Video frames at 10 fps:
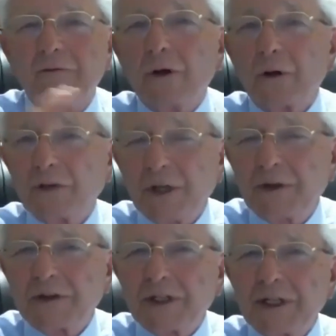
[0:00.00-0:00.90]

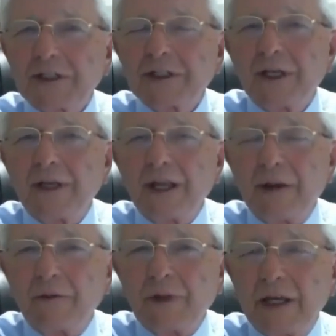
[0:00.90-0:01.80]
photosynthesis,
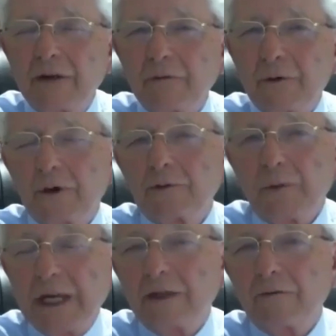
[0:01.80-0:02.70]
we
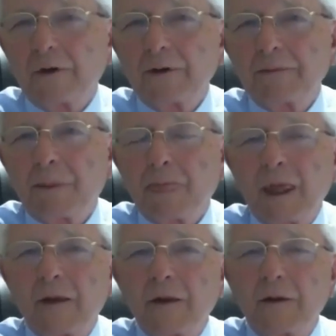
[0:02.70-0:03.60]
convert,
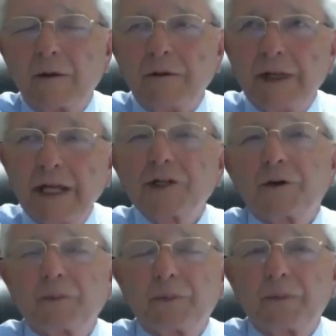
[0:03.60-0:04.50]

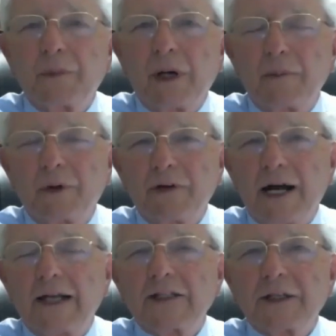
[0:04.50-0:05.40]
nature
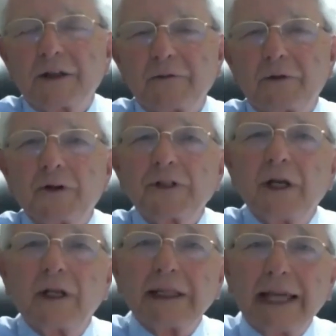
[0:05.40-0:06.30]
provides and converts
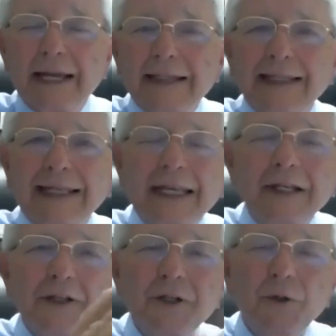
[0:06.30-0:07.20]
light
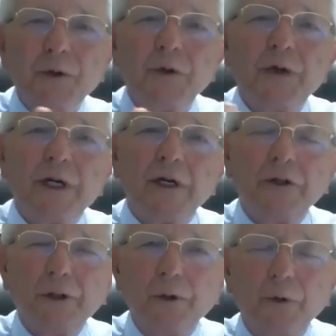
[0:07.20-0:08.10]
into
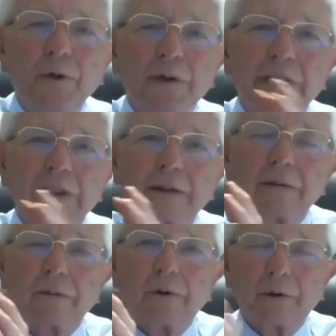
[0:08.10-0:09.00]
new
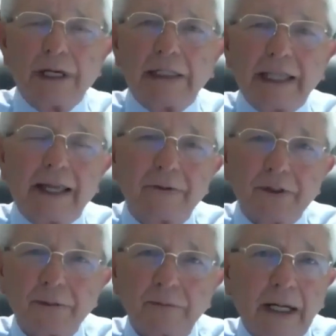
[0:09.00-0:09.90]
green
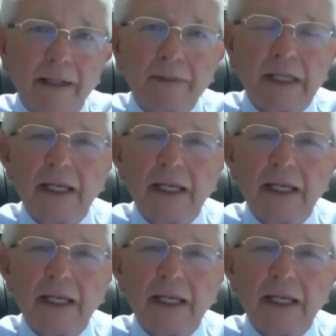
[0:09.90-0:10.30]
leaves, right?